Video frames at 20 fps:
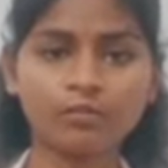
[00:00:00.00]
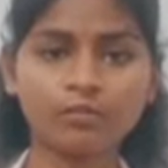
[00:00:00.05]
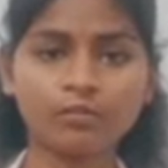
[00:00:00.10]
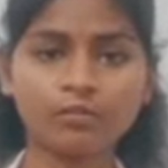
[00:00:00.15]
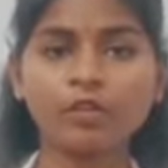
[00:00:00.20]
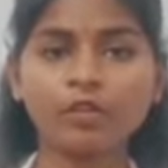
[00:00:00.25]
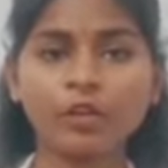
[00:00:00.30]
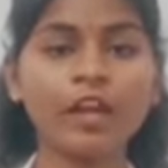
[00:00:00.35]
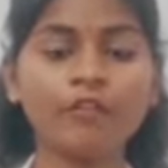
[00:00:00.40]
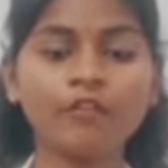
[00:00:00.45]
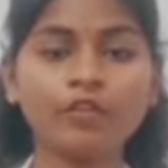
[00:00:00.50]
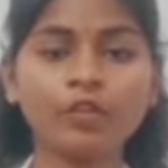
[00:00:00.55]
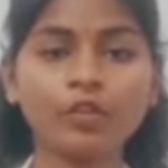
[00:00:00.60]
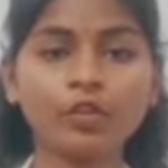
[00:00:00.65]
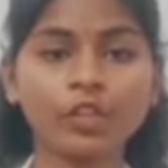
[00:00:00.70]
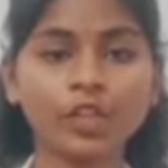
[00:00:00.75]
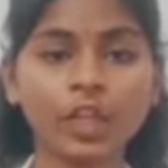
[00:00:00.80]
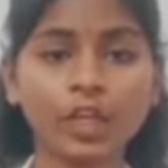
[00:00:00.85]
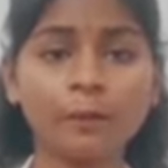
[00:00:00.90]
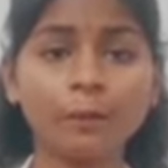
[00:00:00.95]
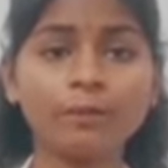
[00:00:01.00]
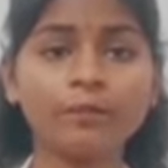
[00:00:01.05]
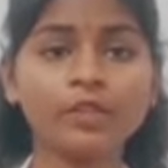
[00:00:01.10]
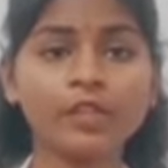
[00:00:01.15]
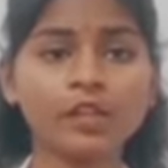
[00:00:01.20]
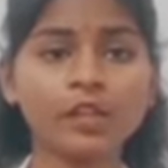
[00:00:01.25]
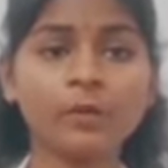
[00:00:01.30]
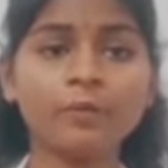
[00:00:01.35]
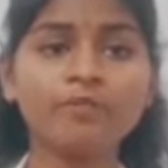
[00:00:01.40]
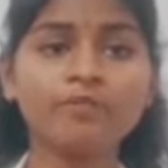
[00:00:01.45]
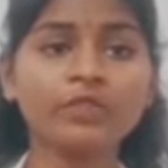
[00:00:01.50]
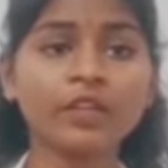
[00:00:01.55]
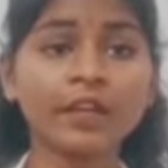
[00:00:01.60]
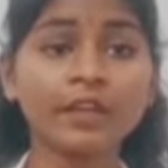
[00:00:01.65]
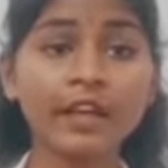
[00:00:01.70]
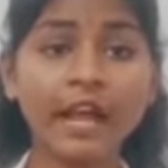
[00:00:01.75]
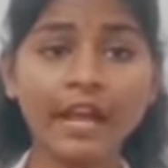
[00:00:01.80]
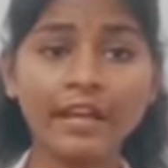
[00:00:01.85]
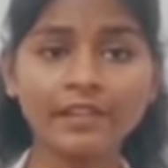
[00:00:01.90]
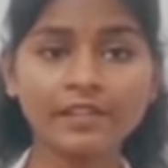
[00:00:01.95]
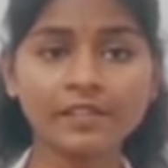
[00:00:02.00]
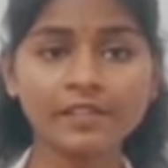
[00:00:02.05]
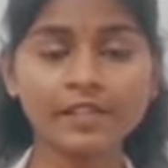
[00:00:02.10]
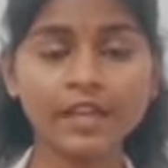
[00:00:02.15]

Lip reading: You have to keep the right